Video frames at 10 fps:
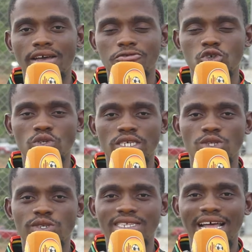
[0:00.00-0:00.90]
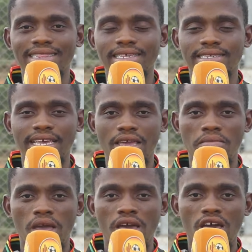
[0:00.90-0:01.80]
I've chosen to start this
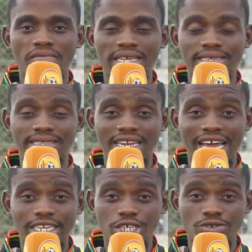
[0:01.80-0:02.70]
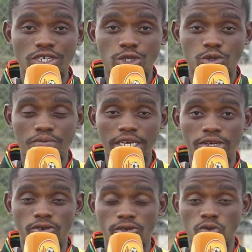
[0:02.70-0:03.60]
game versus the Nigerian Super
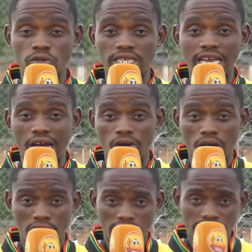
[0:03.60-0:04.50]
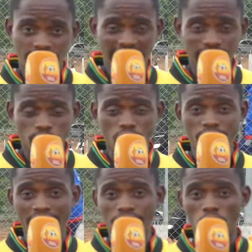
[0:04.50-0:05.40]
Eagles. We'll see how things
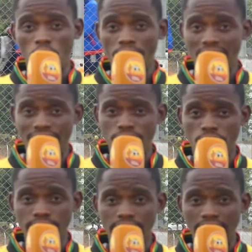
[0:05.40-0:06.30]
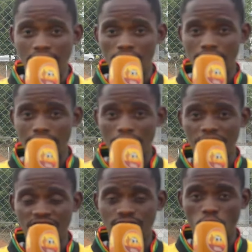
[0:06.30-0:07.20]
unravel on that front and how Ghana
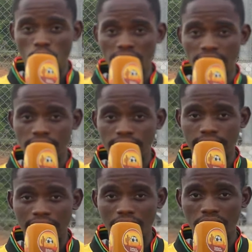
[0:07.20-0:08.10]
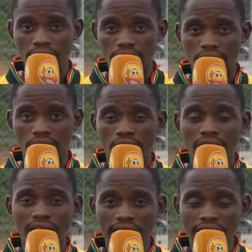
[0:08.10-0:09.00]
perform in this game here.
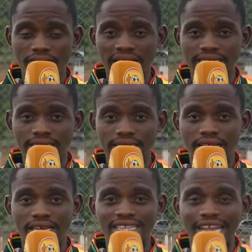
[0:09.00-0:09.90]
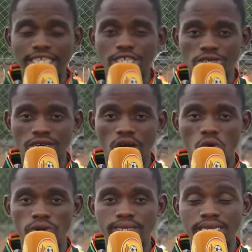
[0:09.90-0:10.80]
Ghana versus Nigeria
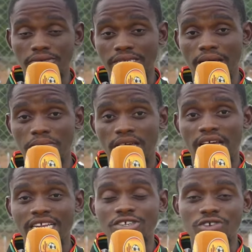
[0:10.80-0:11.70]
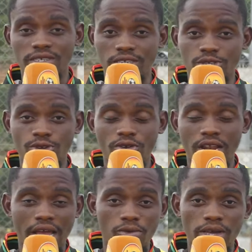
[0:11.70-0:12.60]
always serves up an interesting
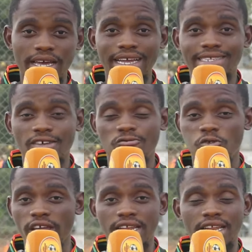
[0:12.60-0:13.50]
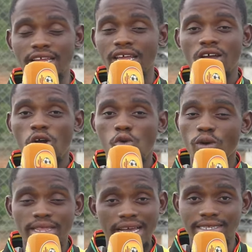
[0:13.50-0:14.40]
storyline, whether it's a friendly or
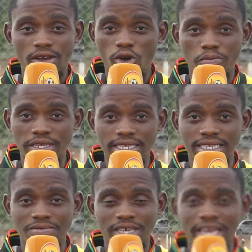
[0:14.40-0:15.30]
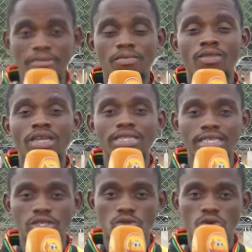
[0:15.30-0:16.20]
whether it's a competitive game.
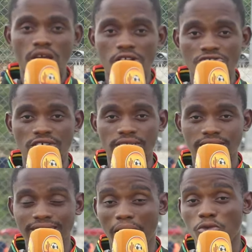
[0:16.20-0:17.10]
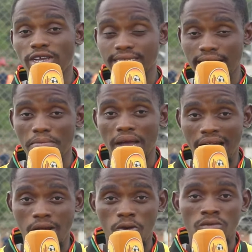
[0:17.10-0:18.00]
These two countries, some way,
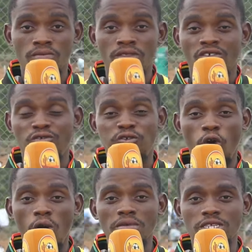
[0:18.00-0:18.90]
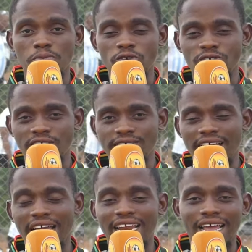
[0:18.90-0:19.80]
somehow, form is put on the
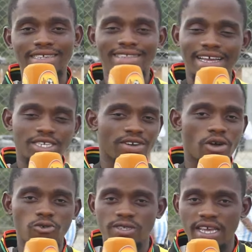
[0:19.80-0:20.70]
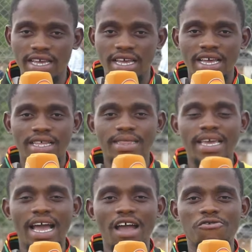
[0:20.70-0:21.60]
sidelines. Nigeria will say
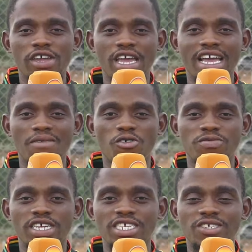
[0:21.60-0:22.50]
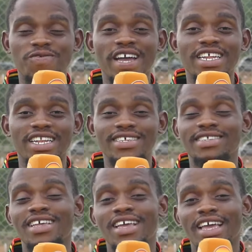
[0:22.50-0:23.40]
they are African Cup of Nations
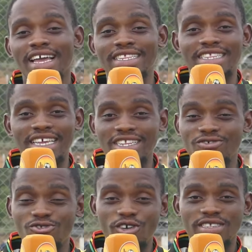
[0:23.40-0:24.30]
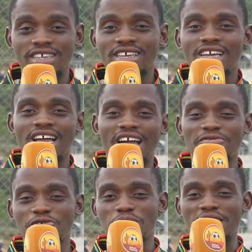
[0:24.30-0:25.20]
finalists and they do not
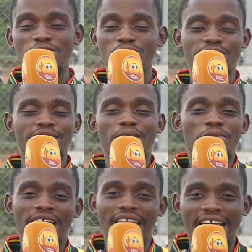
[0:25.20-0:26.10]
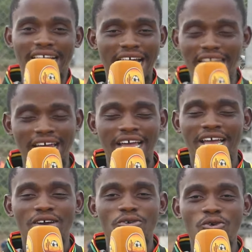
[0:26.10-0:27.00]
have to mingle with someone like Ghana,
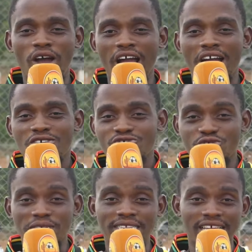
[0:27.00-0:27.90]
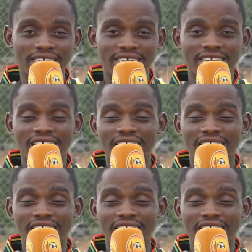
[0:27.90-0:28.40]
who are group stage